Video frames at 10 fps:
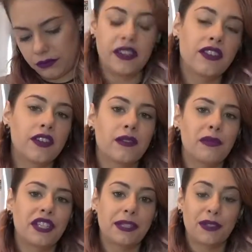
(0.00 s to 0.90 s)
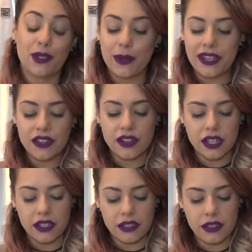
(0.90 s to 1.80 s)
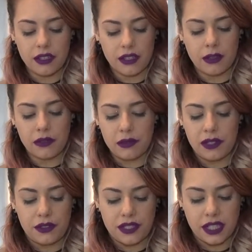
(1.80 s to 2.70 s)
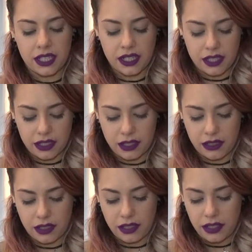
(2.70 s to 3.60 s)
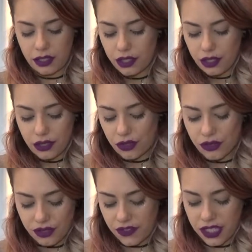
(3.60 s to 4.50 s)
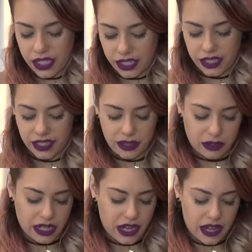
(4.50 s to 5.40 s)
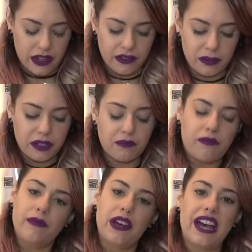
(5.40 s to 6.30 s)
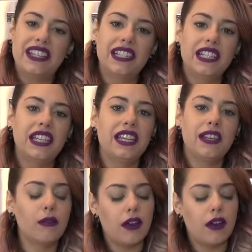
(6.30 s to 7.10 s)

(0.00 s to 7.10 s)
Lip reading: Then you're gonna put some sweetener in. I'm gonna be using Truvia because that's what I have. But ideally,